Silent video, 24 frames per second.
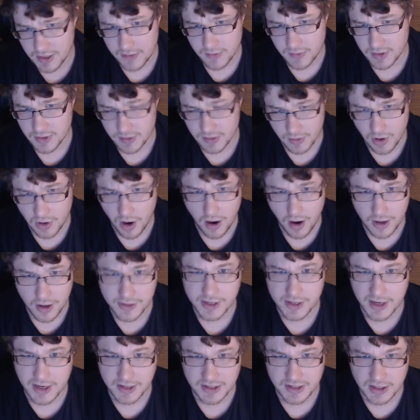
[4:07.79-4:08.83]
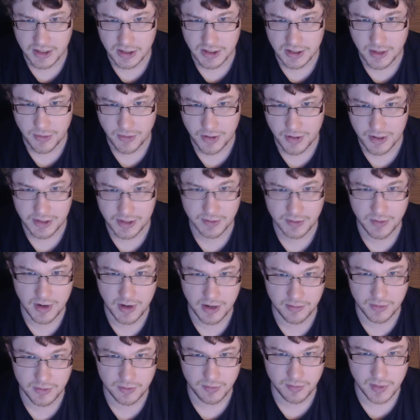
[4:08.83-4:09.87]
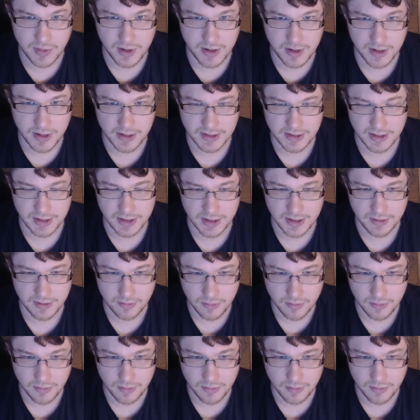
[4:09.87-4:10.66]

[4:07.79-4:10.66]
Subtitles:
give you some context to some of these memes because,